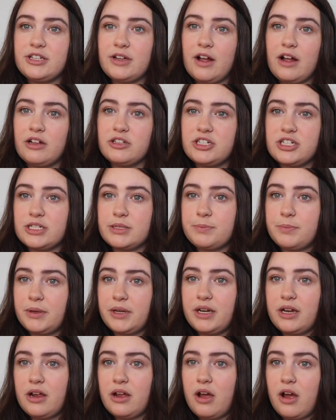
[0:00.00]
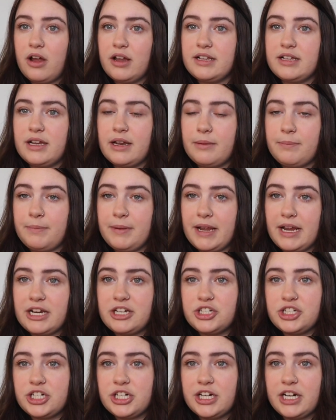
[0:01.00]
so I'll just put it on a
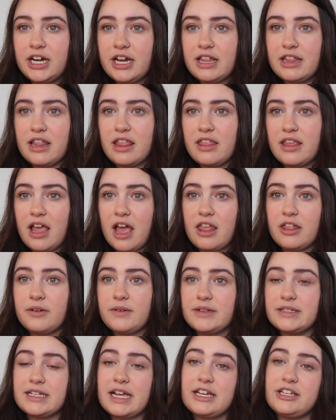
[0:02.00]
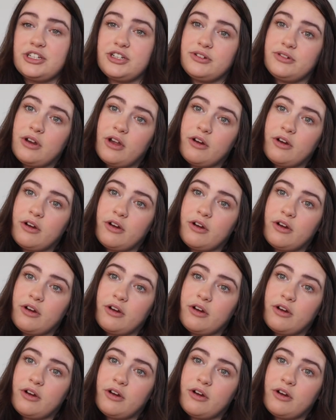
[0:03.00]
picture, and then the other ones I do